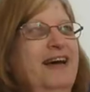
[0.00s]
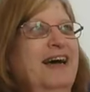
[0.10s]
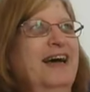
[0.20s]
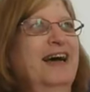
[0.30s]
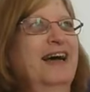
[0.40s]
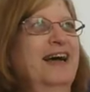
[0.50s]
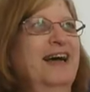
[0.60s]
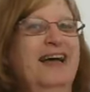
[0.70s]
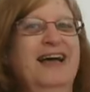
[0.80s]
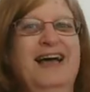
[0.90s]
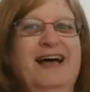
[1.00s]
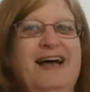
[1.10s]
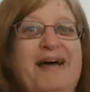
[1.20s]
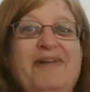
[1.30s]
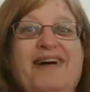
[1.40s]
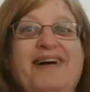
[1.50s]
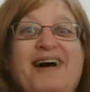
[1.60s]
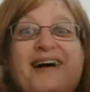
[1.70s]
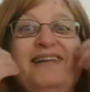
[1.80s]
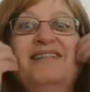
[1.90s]
but
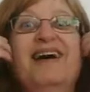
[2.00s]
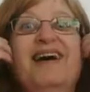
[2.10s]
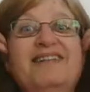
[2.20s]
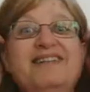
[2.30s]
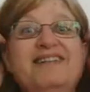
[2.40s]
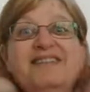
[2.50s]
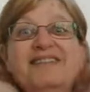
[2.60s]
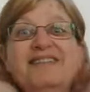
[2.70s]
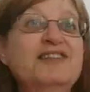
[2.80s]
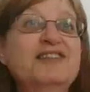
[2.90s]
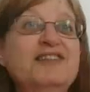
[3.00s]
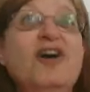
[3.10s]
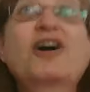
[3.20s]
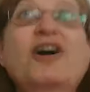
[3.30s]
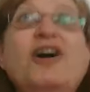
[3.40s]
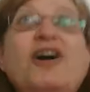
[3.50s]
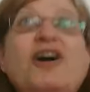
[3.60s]
I, I, just, I just can't cope. I mean,